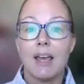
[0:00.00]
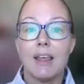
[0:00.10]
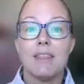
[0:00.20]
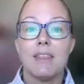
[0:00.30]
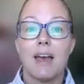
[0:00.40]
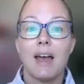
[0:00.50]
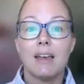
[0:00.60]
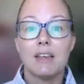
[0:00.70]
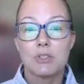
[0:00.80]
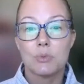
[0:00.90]
And
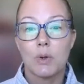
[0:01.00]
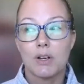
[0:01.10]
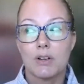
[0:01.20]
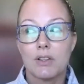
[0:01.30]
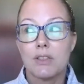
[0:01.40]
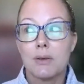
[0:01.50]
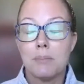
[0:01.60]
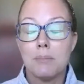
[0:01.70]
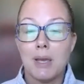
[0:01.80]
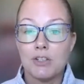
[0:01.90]
that is where the
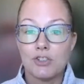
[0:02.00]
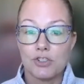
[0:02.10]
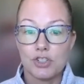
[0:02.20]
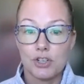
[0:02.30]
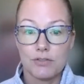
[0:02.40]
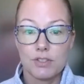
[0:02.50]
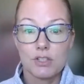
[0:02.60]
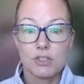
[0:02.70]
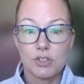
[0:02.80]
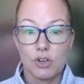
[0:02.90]
major shifts
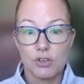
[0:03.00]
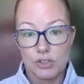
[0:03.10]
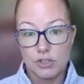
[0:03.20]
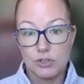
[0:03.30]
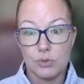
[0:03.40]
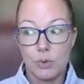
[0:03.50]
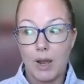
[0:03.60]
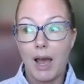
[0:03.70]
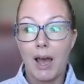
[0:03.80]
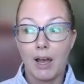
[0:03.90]
start
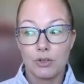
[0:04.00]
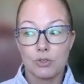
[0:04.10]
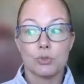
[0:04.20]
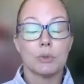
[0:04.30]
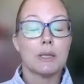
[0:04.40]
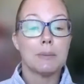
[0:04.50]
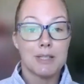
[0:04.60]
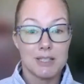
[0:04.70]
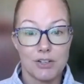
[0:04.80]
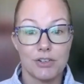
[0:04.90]
to actually
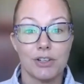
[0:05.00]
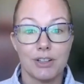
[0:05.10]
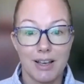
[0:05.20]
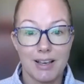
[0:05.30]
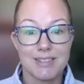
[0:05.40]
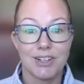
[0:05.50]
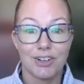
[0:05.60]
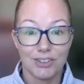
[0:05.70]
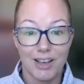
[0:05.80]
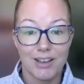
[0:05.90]
materialize
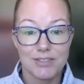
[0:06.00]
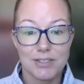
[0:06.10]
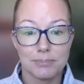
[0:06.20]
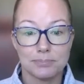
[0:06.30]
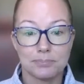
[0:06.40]
in our lives.